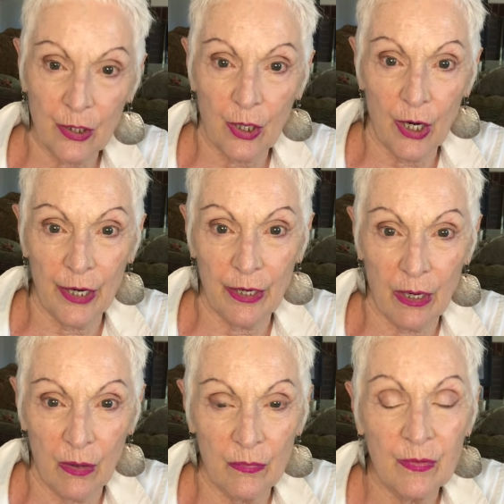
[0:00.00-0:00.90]
a card
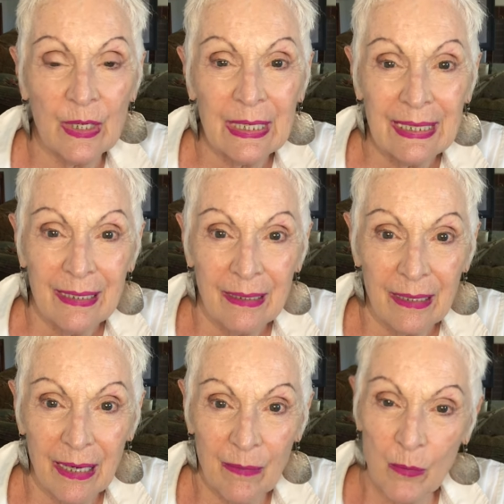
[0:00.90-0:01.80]
of
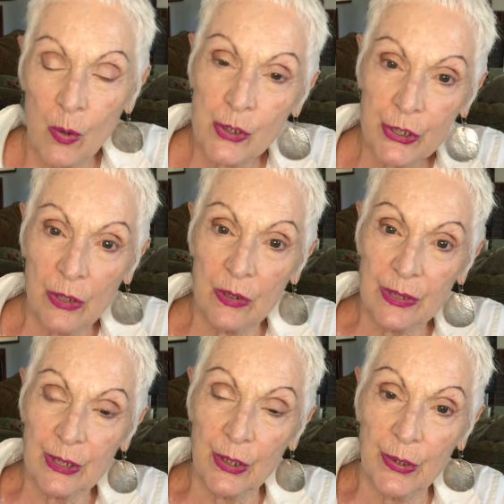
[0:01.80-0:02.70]
emotional
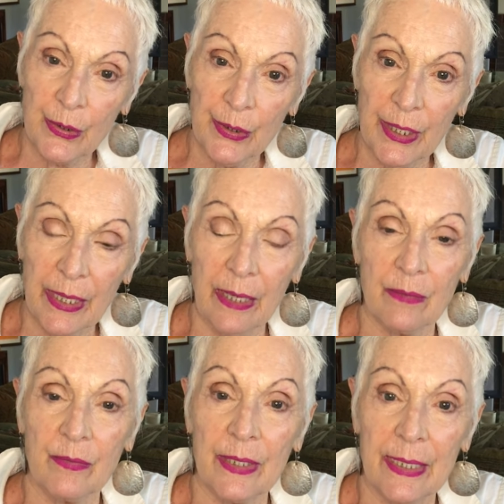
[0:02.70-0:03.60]
security
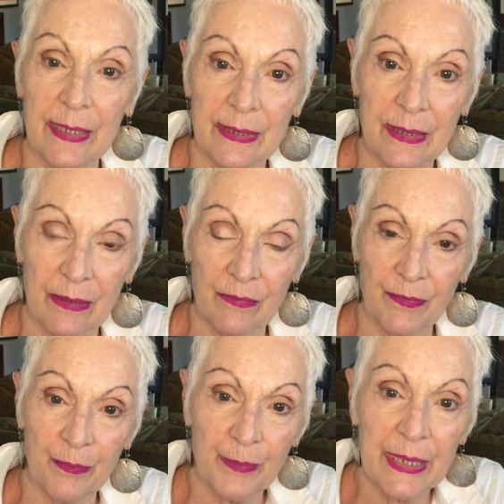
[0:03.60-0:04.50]
and release and
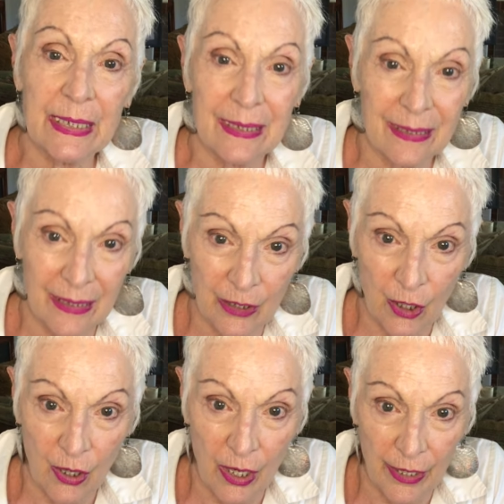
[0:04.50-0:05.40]
peace in our
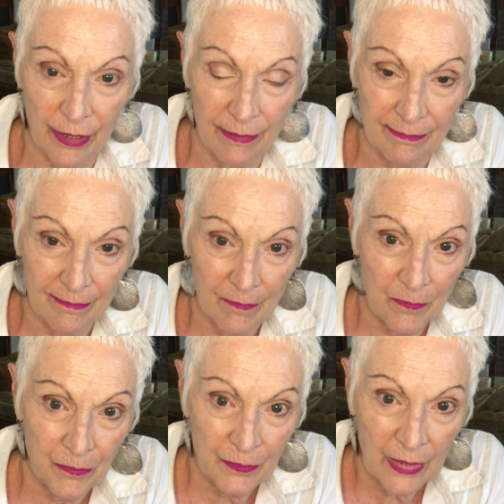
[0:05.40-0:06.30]
heart.
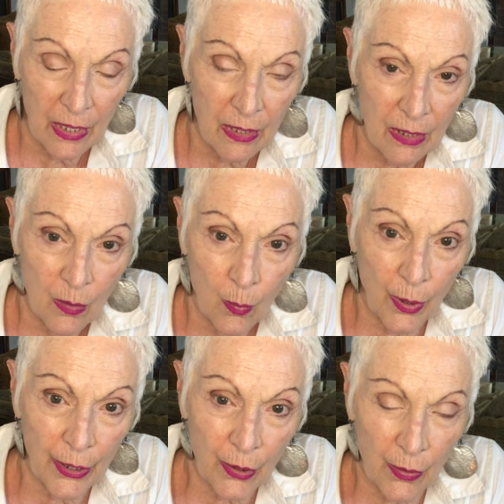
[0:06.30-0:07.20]

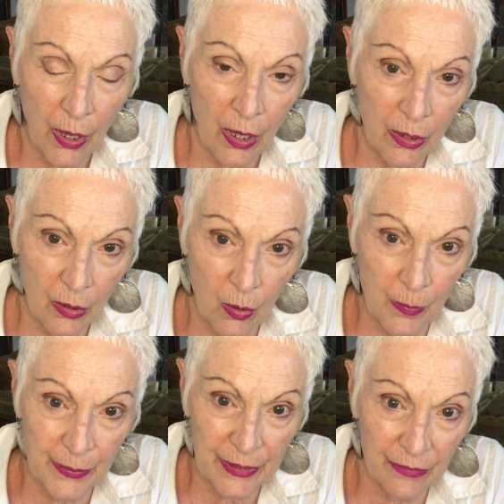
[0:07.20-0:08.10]
What are our
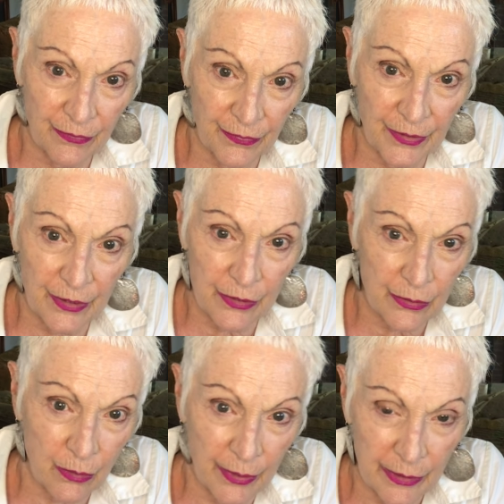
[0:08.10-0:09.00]
hopes and fears
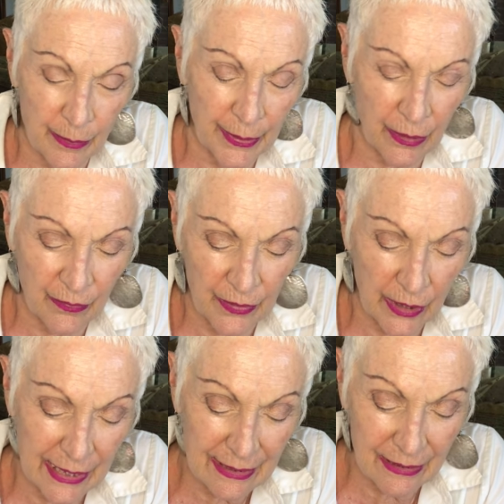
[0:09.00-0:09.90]
going to be over the
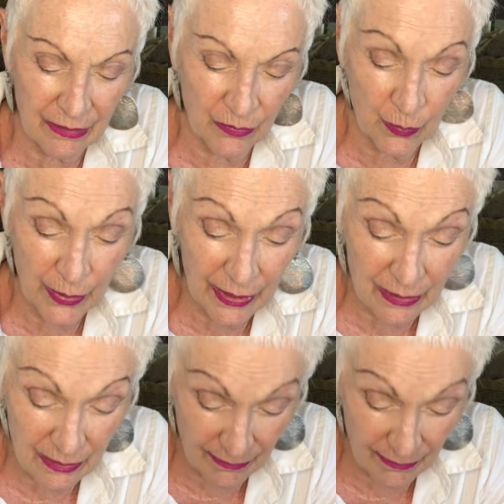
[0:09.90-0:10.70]
next 7 weeks?